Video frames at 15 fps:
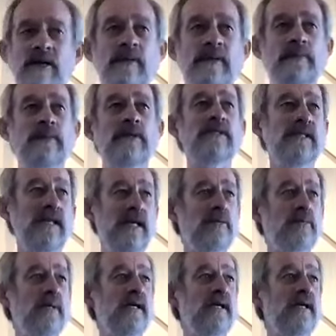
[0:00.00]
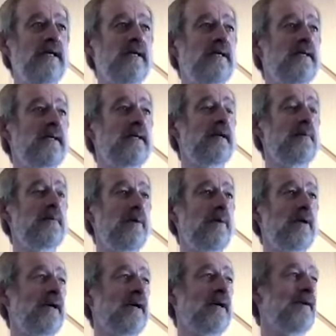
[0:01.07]
people tell me about
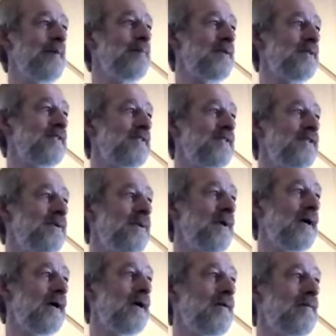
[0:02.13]
what a great person you are.